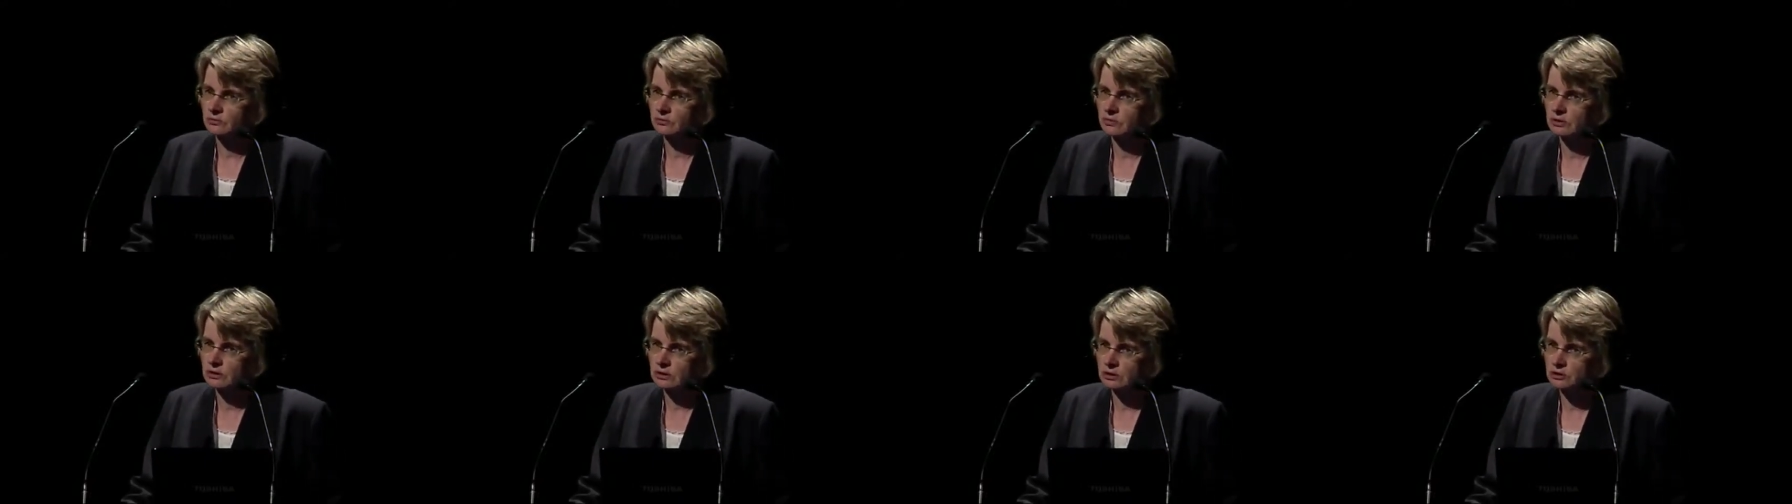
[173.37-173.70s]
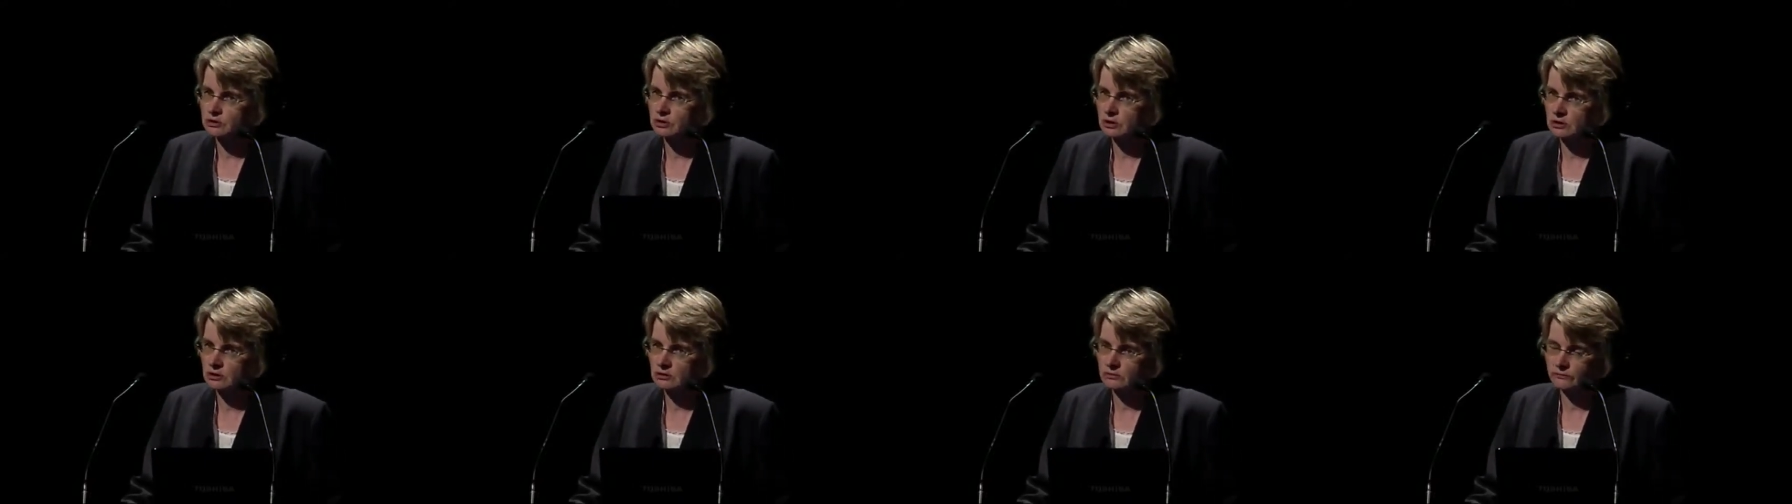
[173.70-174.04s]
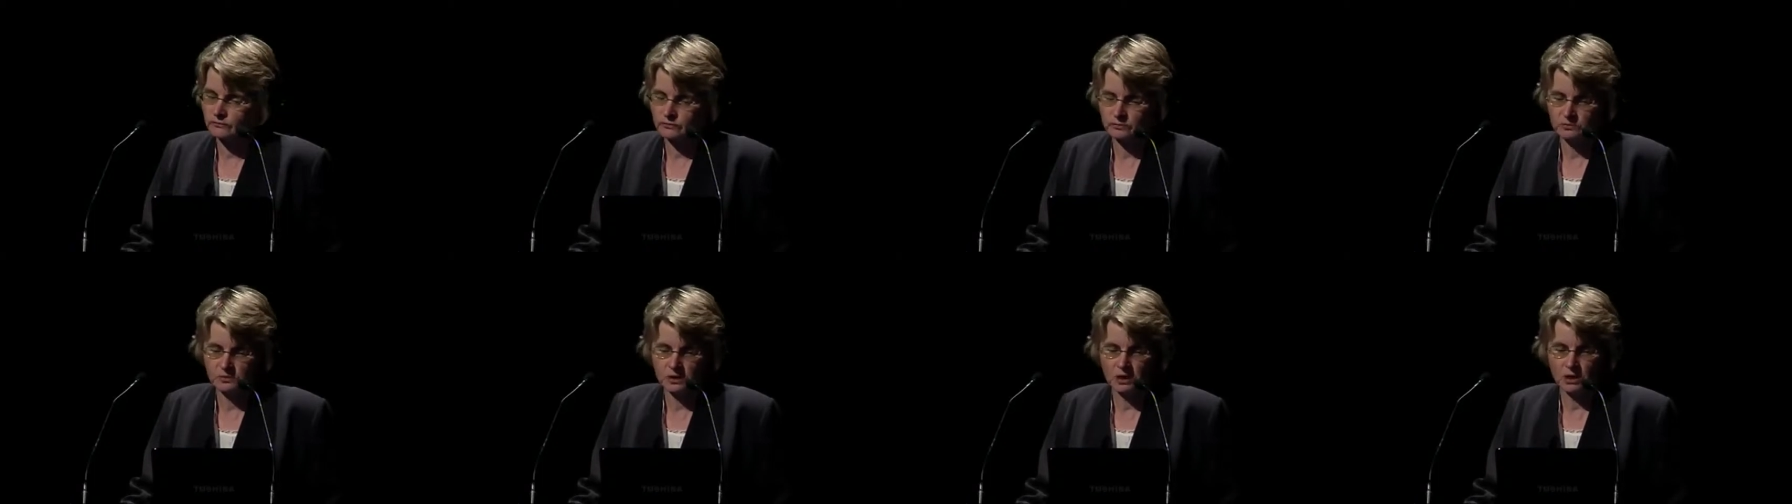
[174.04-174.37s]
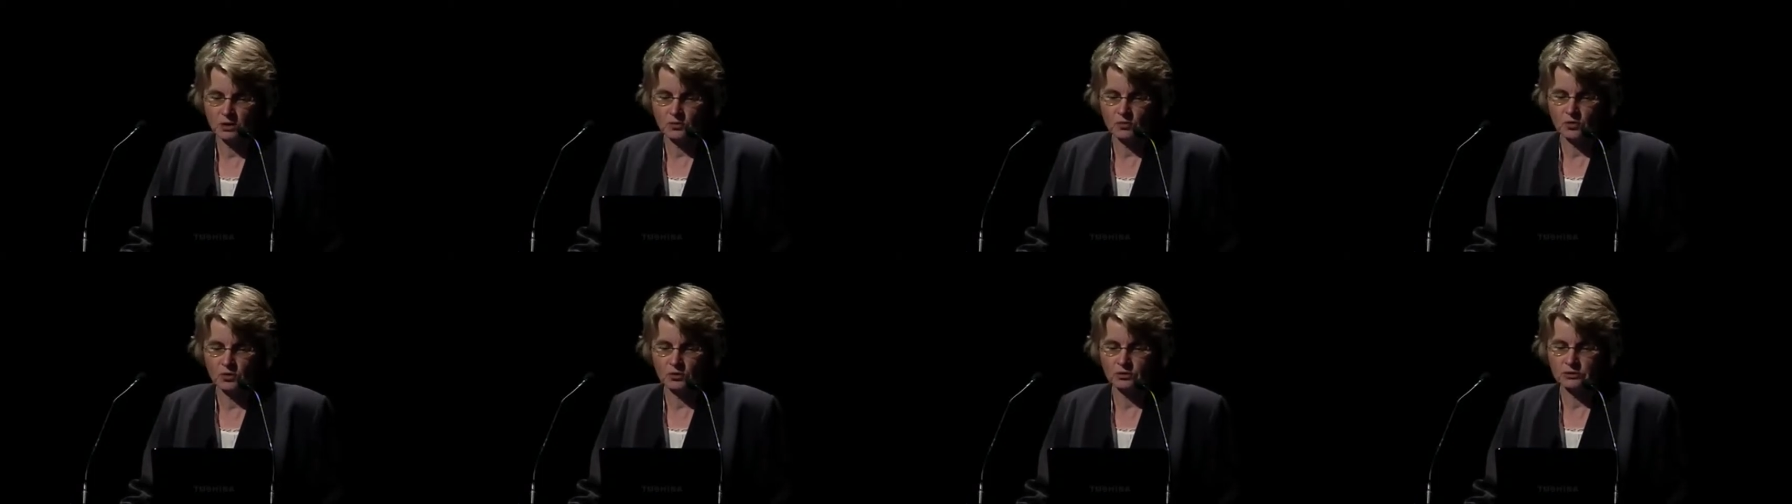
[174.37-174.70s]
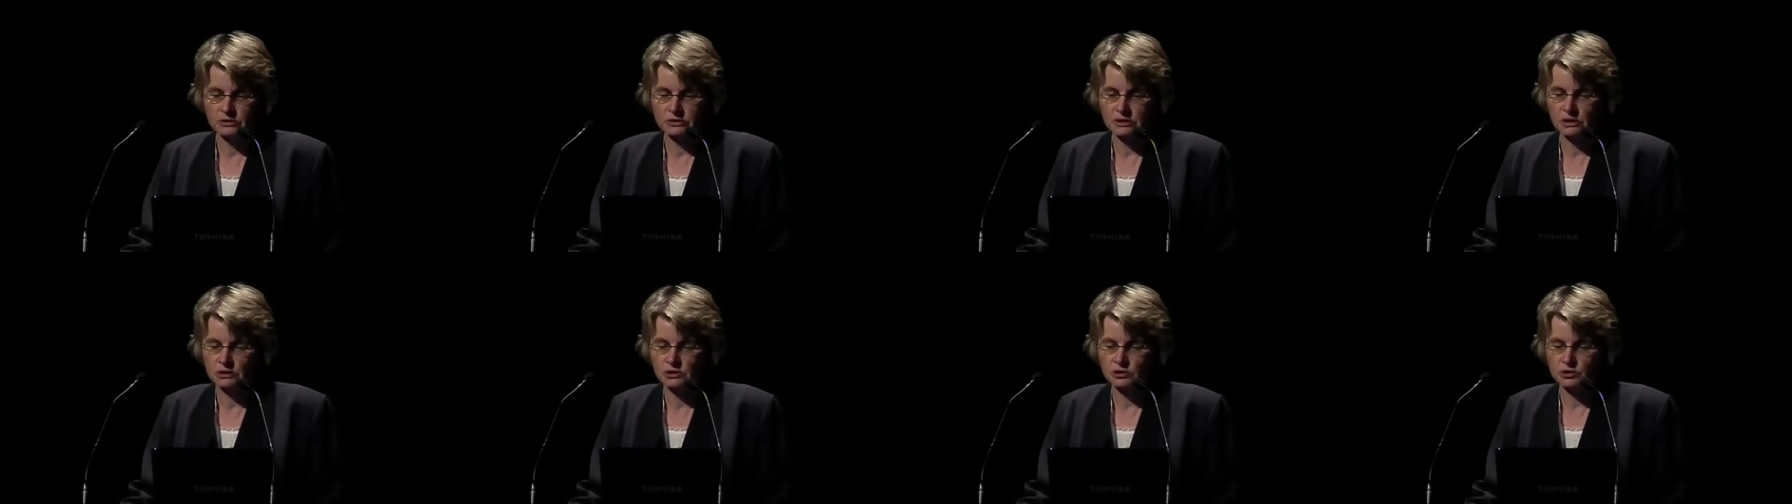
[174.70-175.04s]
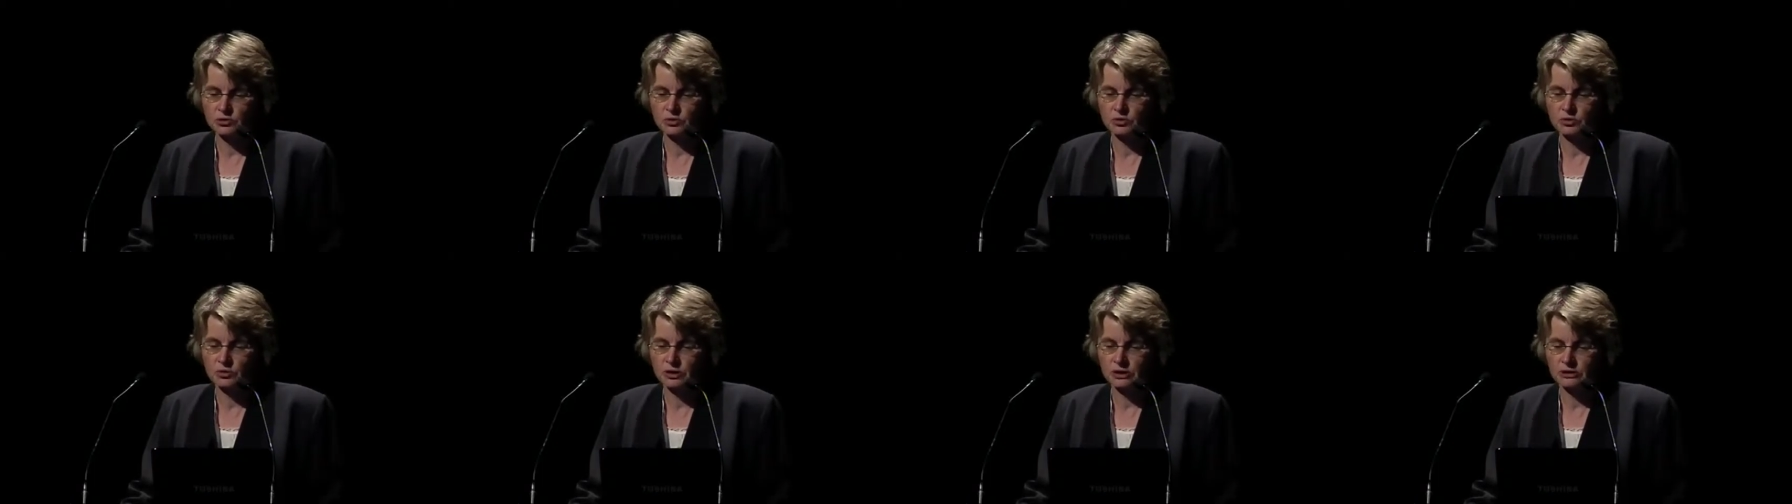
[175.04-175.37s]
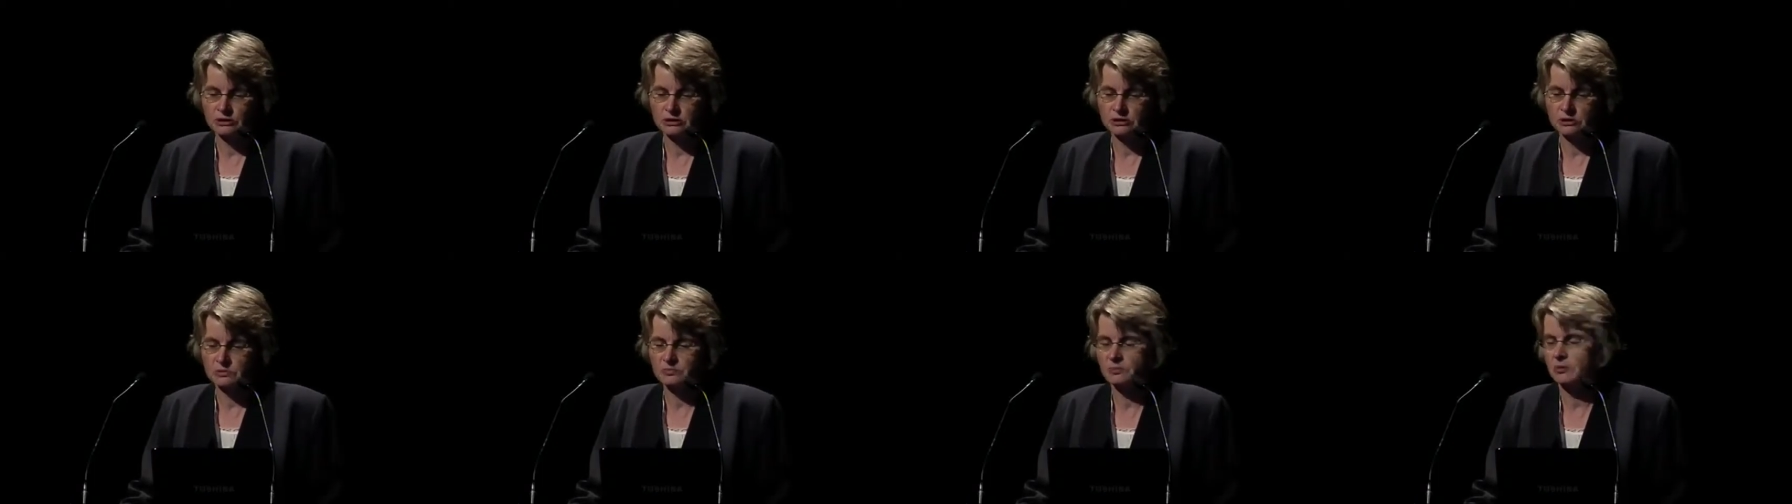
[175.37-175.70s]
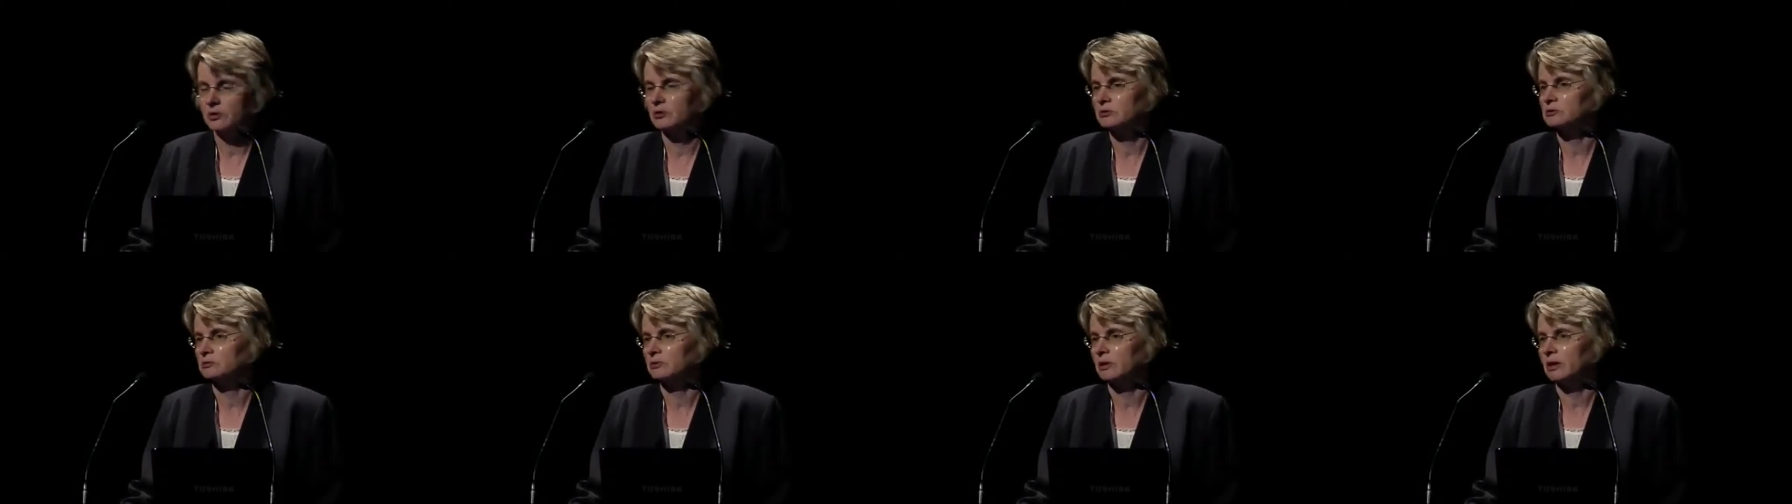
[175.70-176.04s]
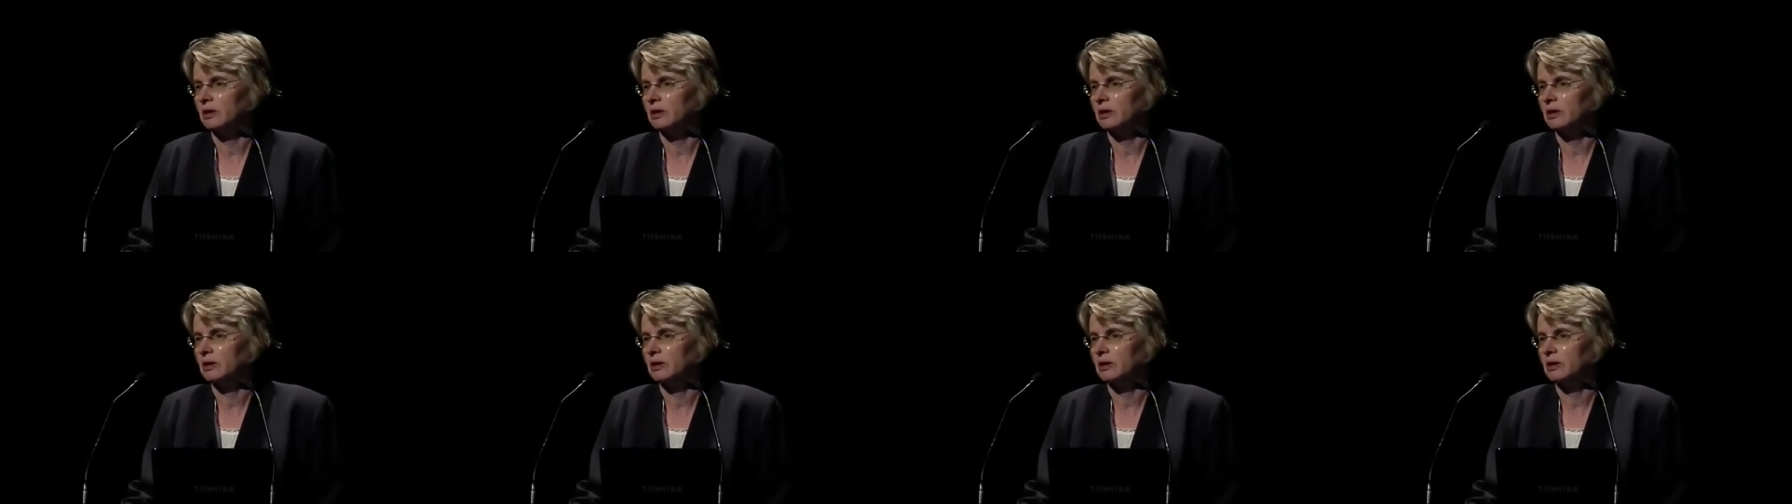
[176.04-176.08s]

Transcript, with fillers: really triggered it for me was I saw a disposal